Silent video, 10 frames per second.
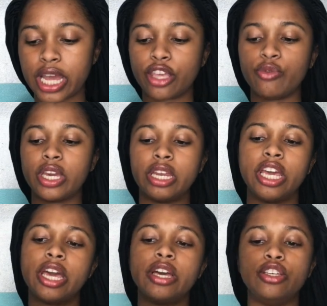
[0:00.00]
Like, you can
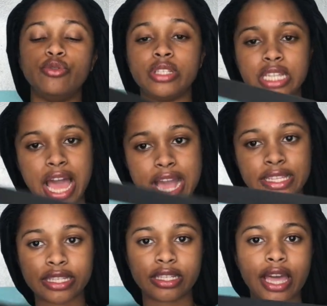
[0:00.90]
use
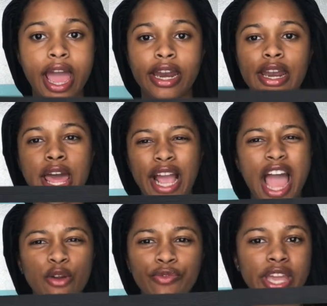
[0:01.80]
less, and like
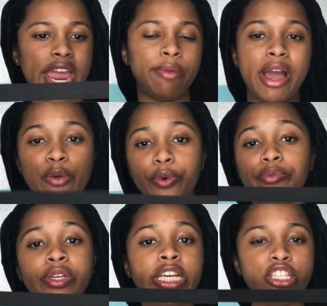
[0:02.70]
I don't think anybody
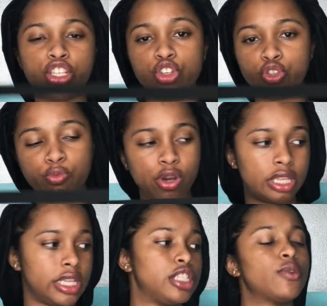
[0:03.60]
would need to use more
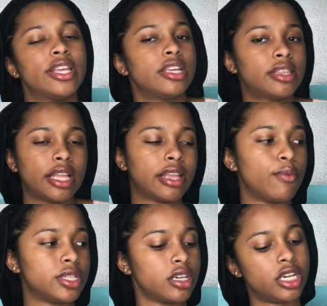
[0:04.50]
than this, so I think that that
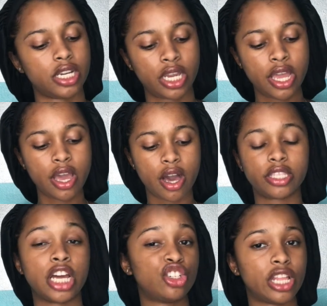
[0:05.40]
was a good
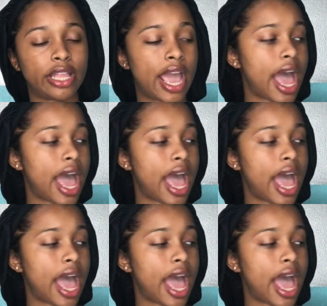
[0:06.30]
touch that they